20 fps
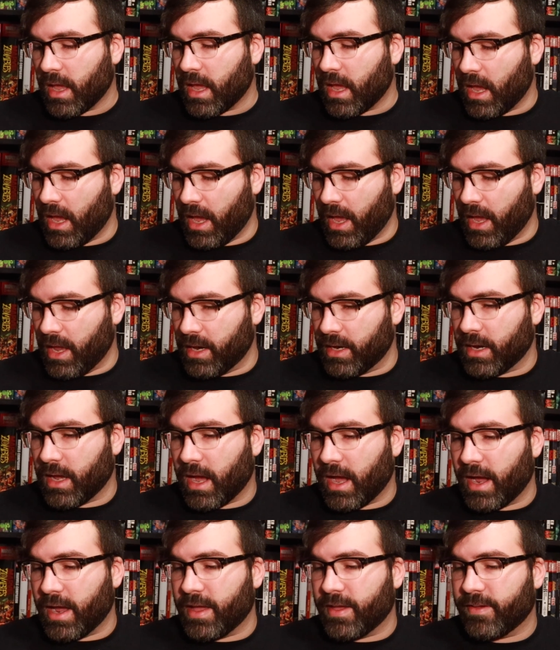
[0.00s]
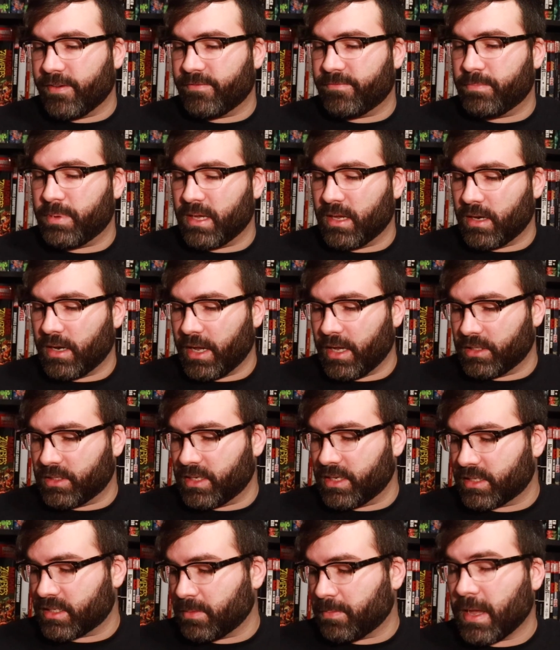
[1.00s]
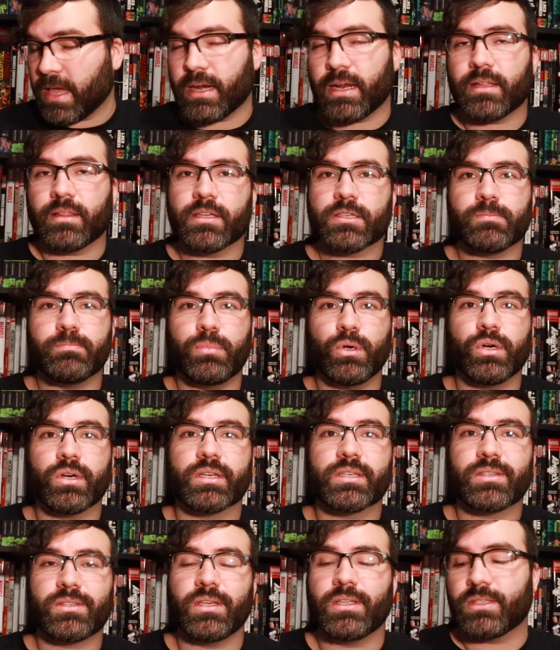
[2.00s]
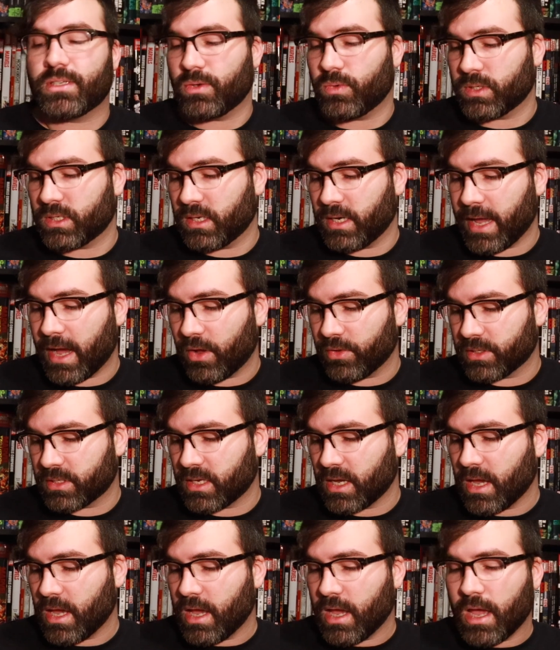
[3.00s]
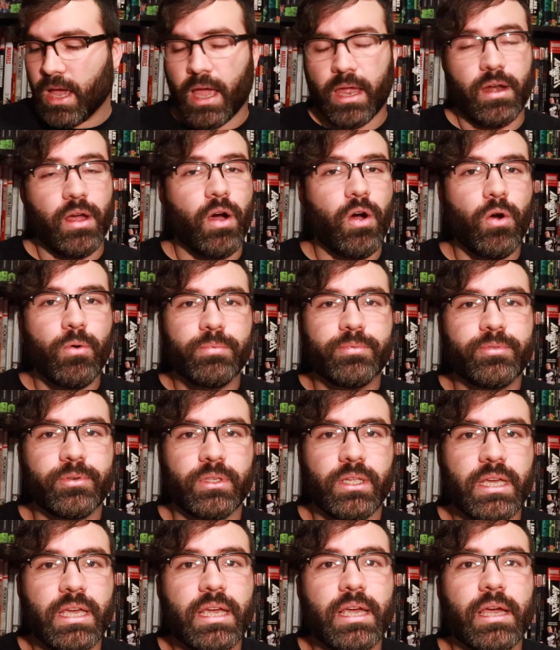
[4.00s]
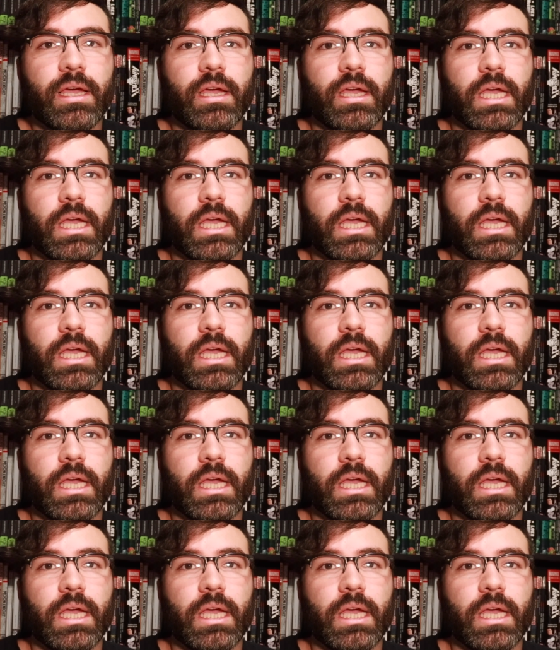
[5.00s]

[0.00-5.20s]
and I have been anticipating this book since it was announced, and hopefully